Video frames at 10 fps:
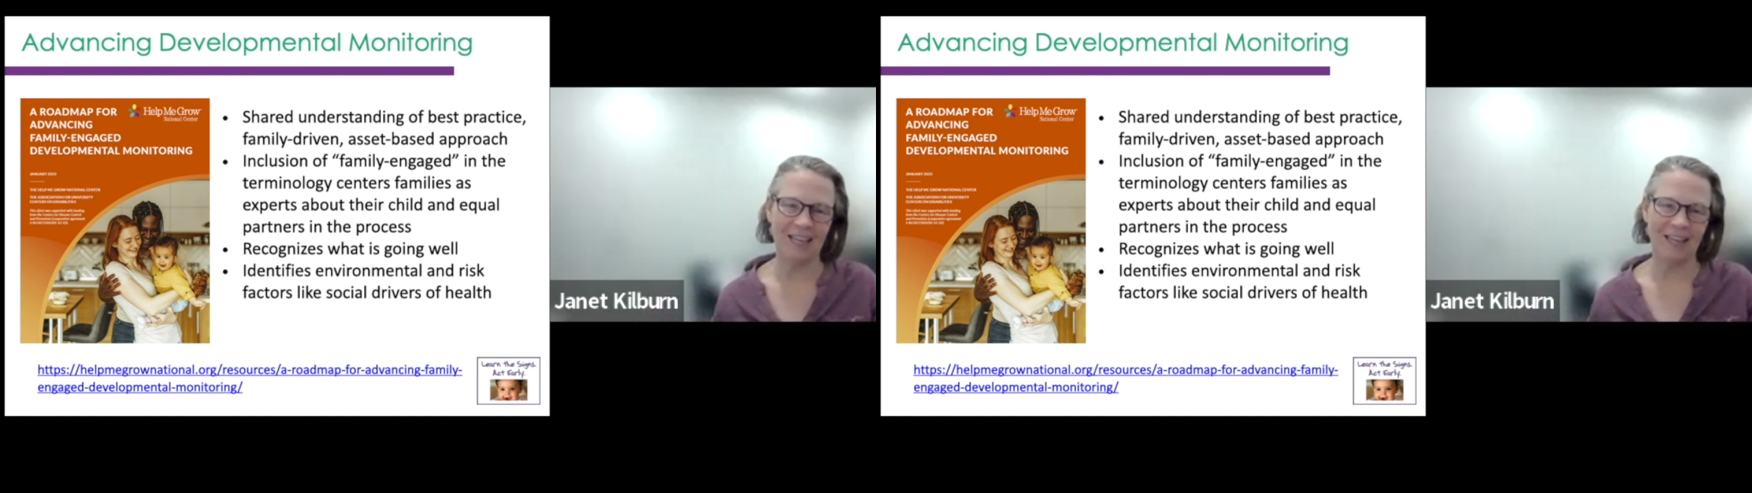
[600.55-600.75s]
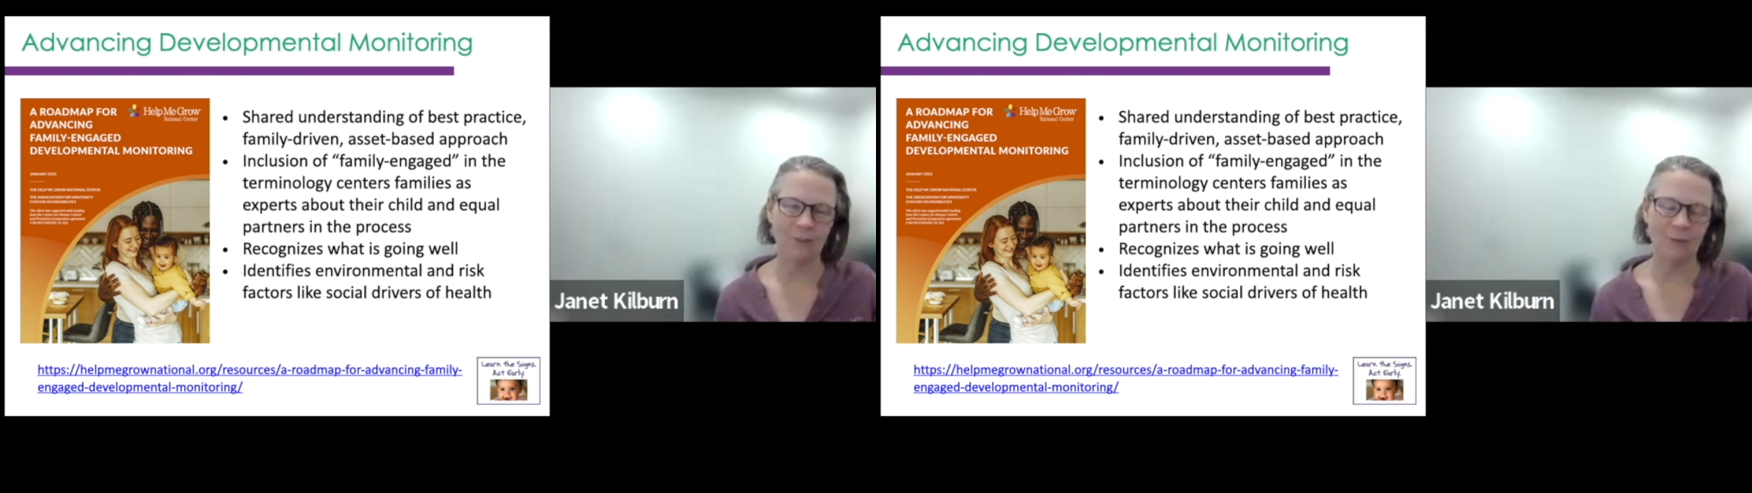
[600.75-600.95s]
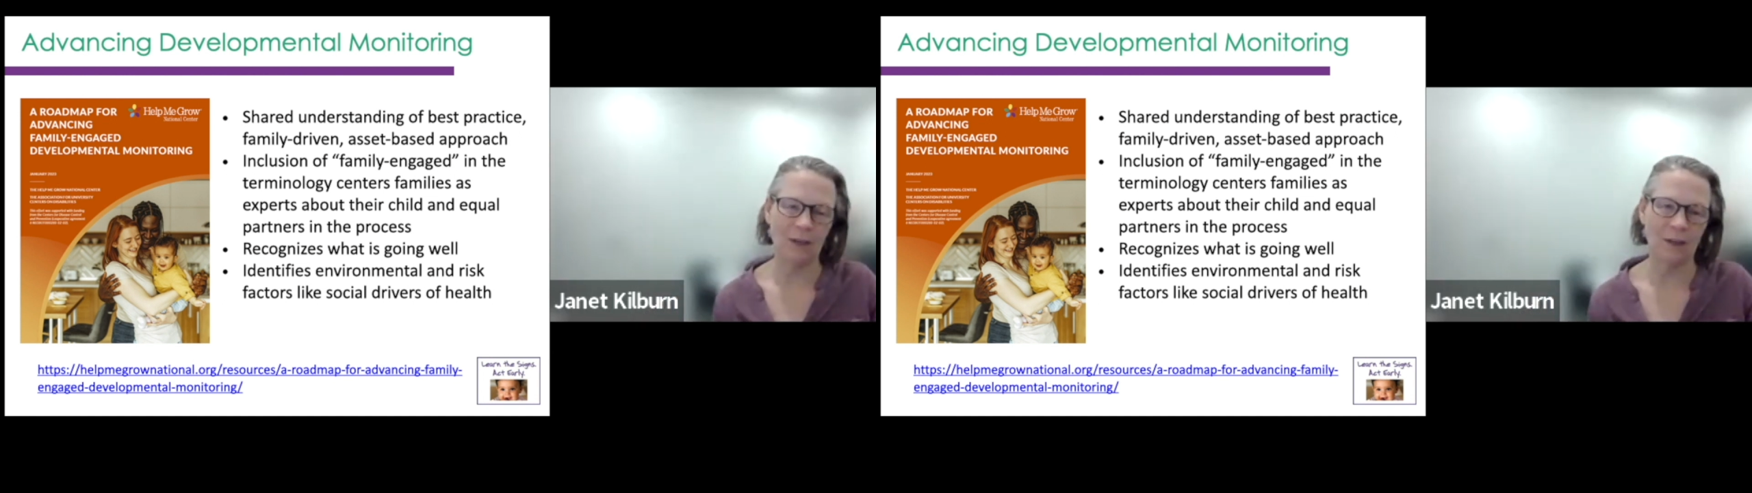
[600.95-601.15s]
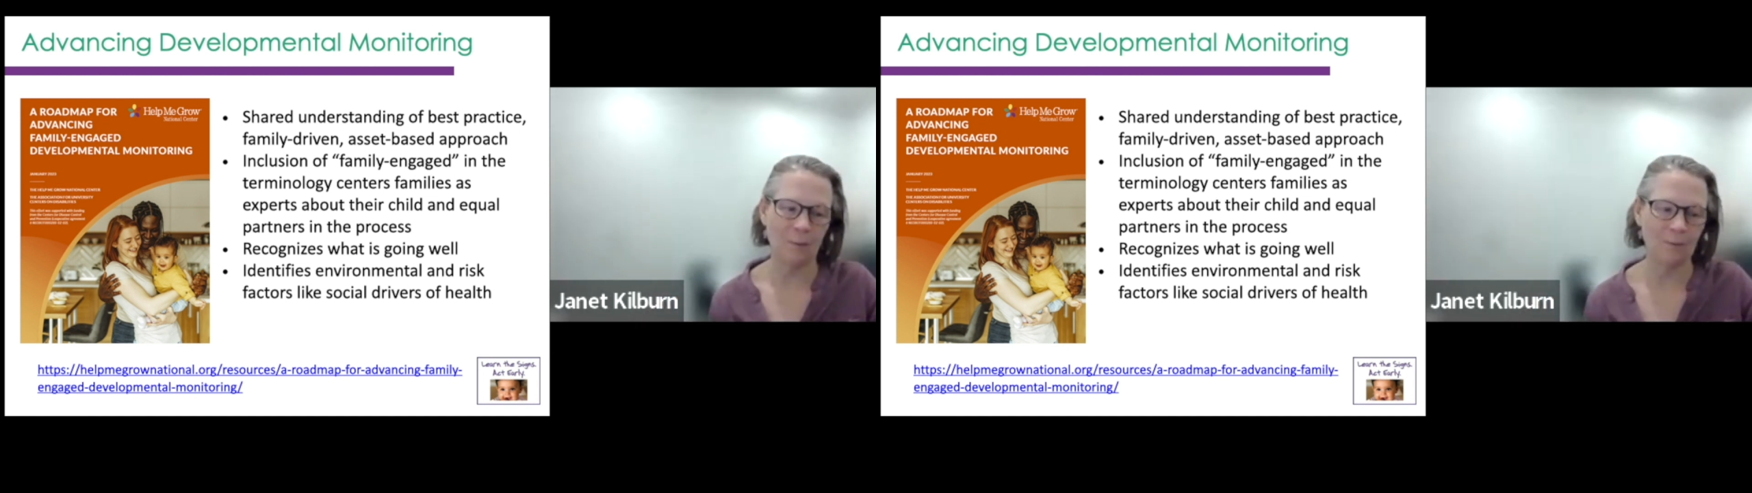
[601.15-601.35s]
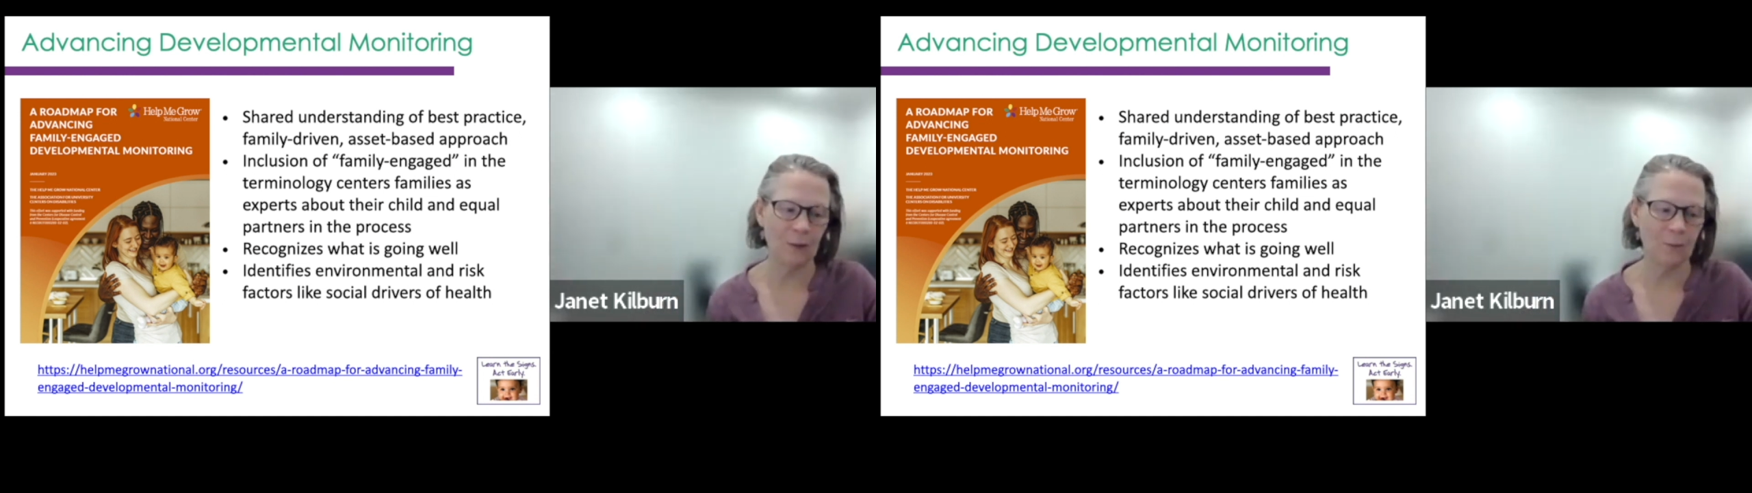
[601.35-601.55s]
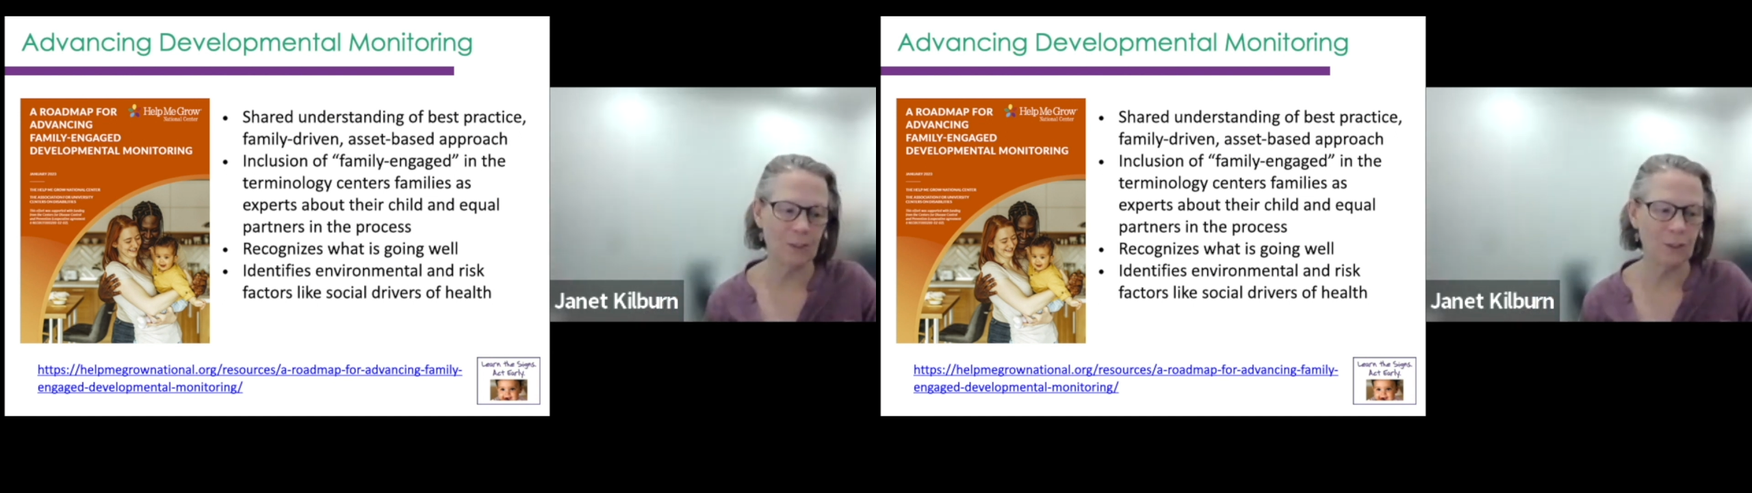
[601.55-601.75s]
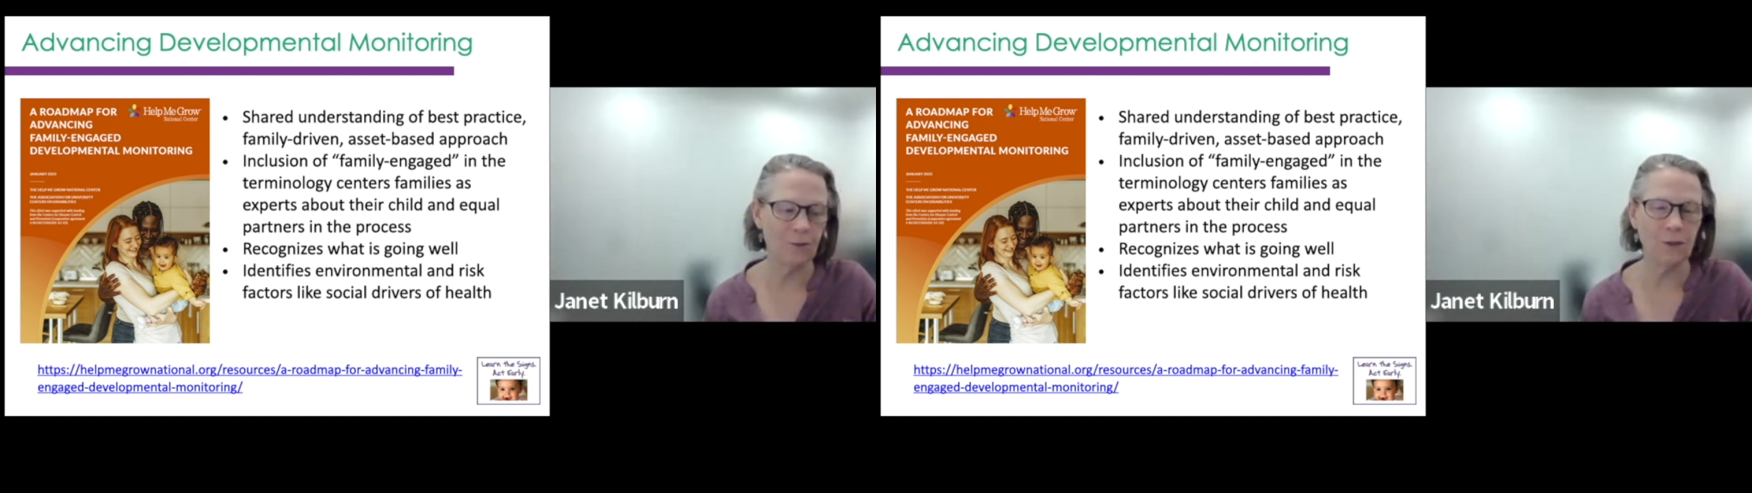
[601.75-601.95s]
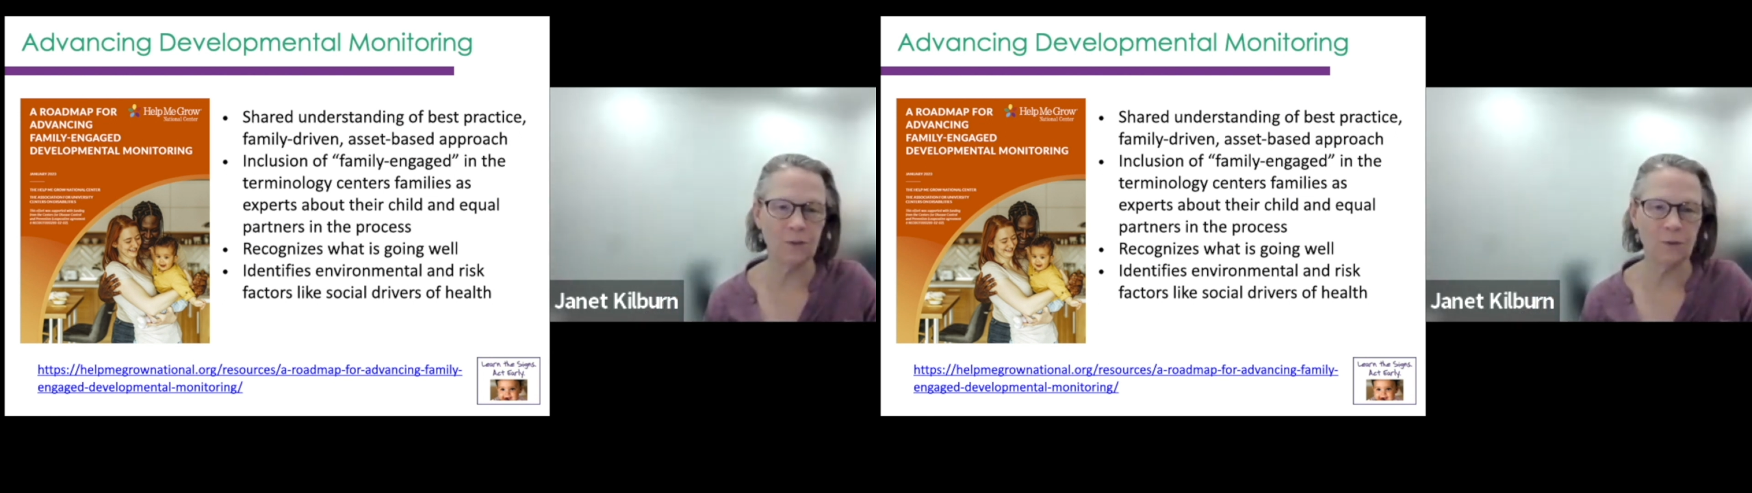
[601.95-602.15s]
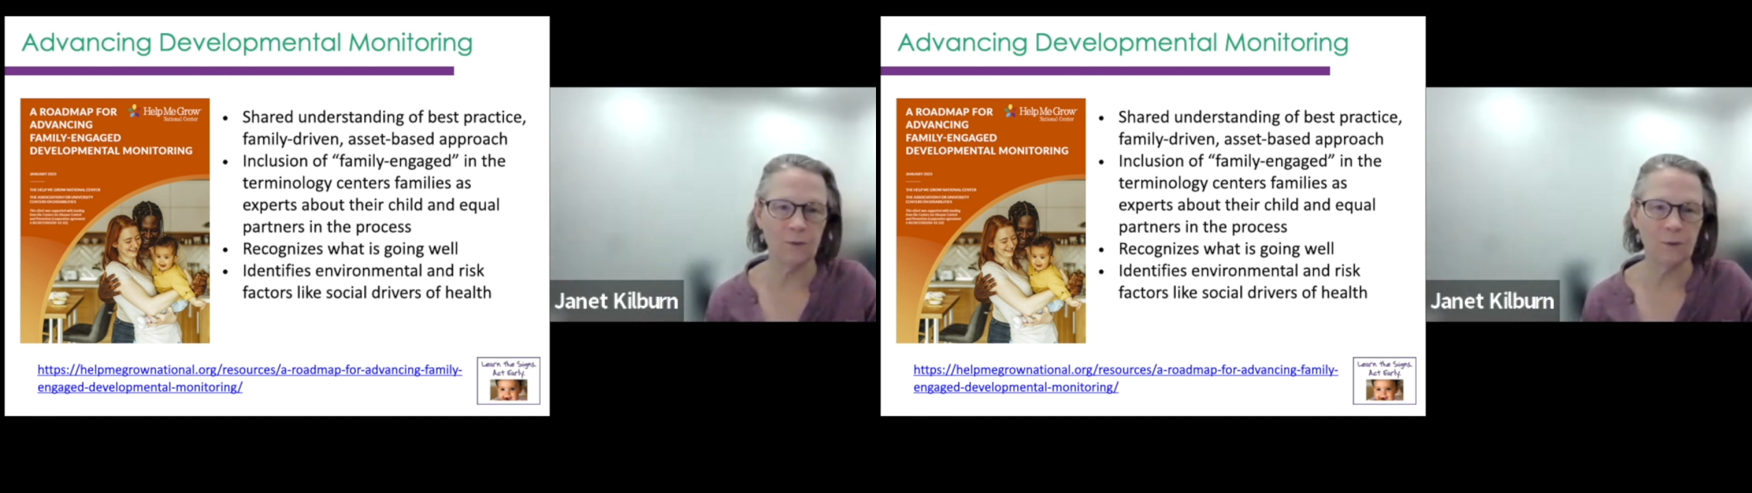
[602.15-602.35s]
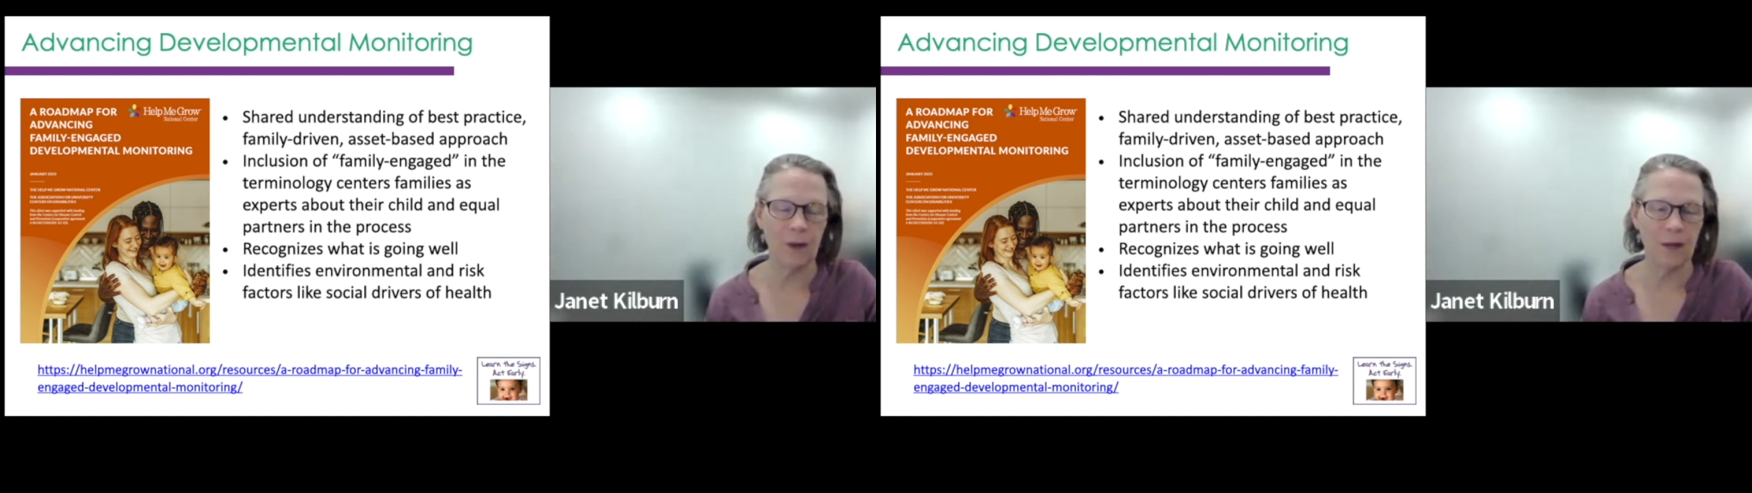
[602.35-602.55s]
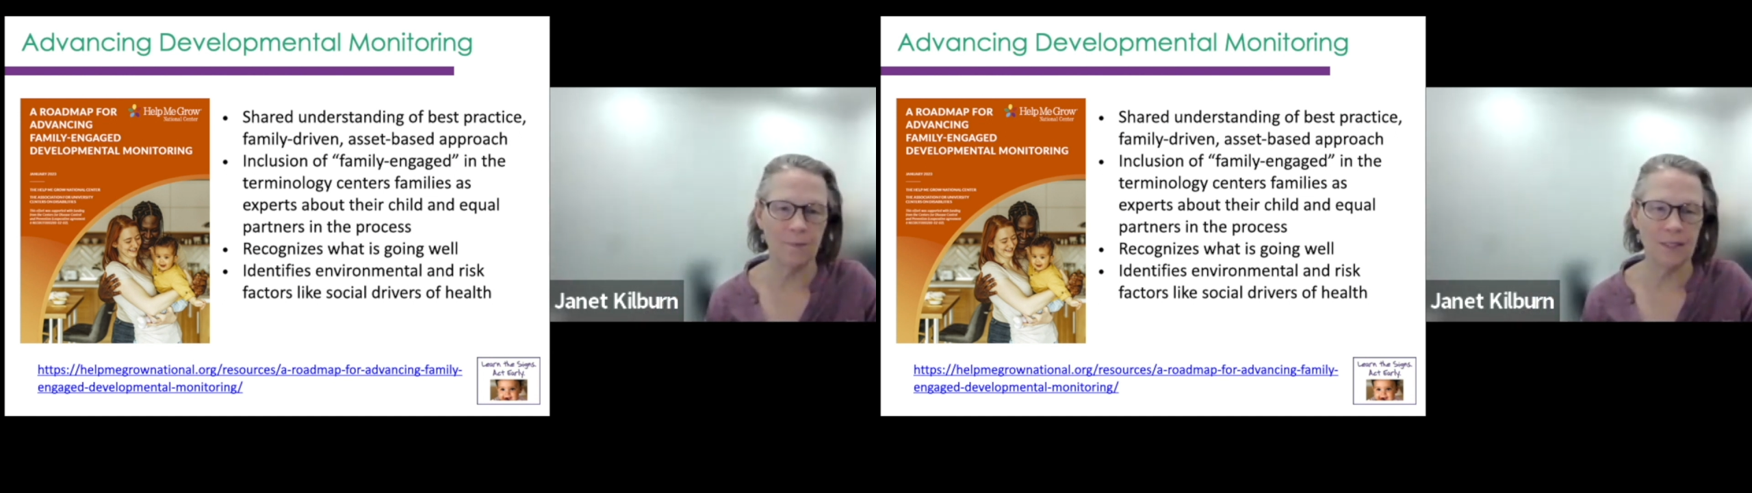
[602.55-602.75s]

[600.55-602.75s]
and um, there were two folks from Vermont,